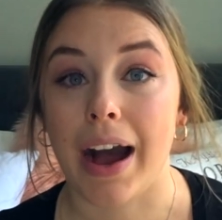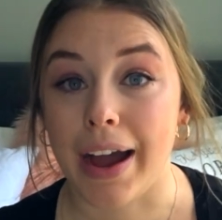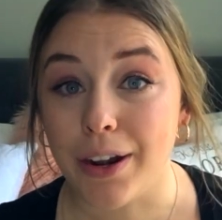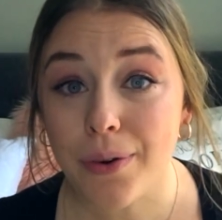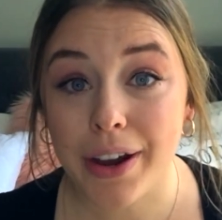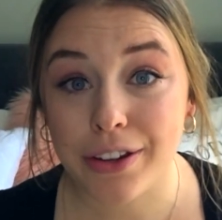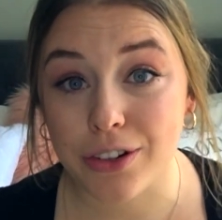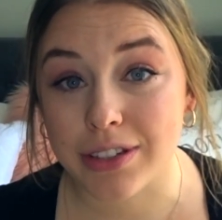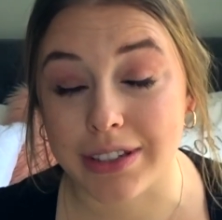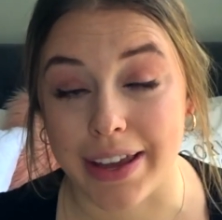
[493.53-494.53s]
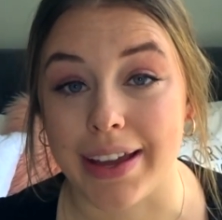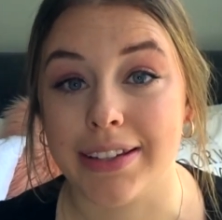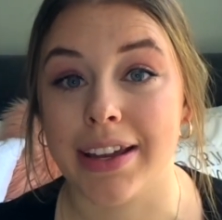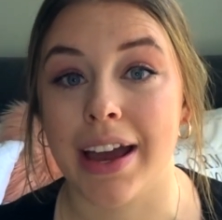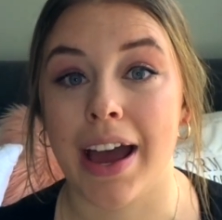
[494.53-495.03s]
I don't
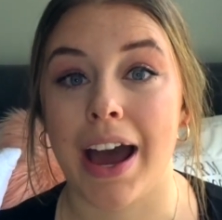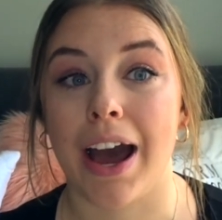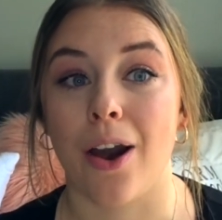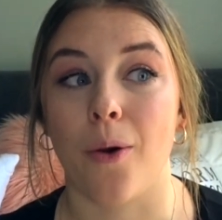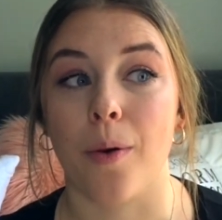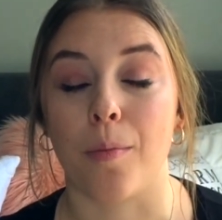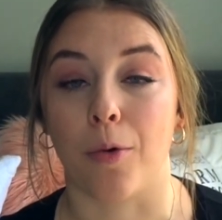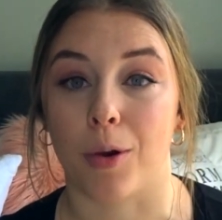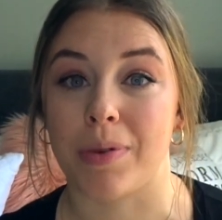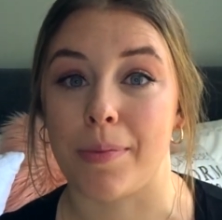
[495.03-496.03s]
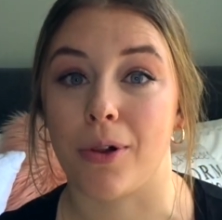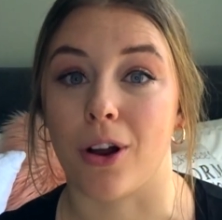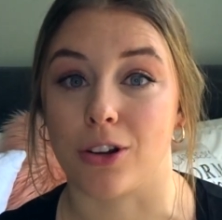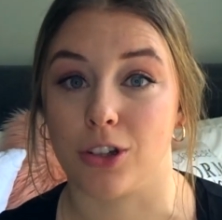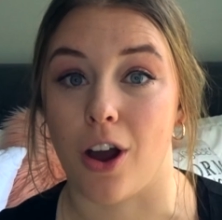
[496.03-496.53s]
understand how more people
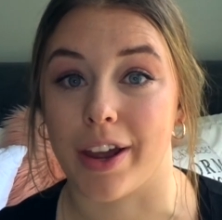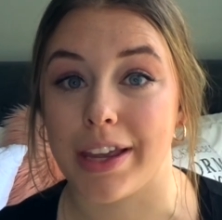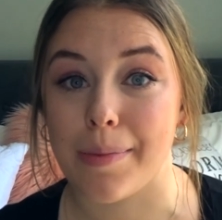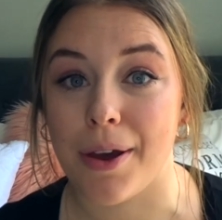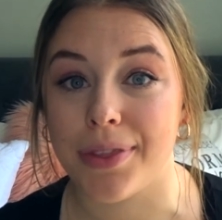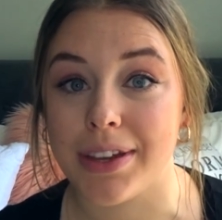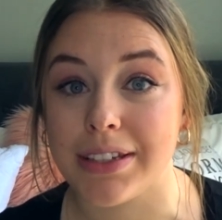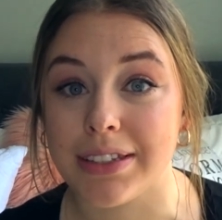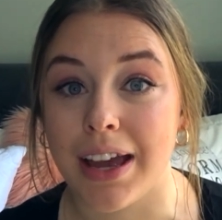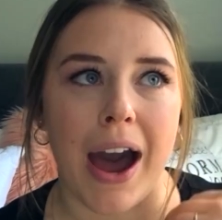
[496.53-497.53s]
aren't talking about this.